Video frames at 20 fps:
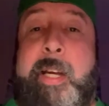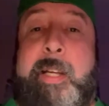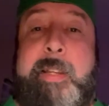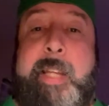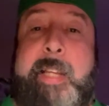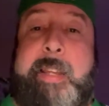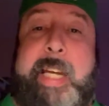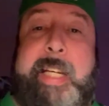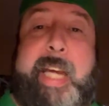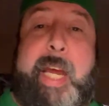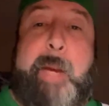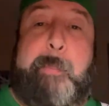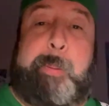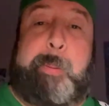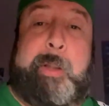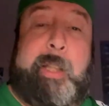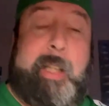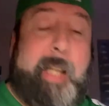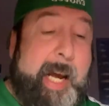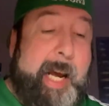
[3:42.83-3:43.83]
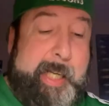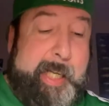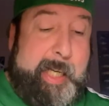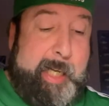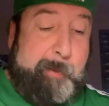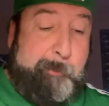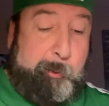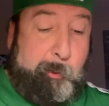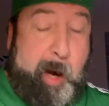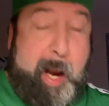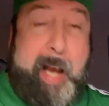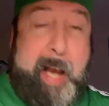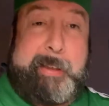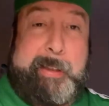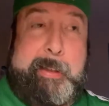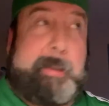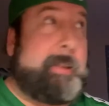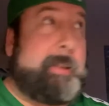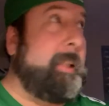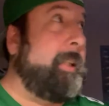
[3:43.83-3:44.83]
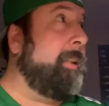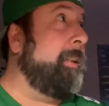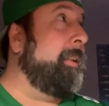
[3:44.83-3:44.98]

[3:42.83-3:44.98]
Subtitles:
that they get plenty of rest.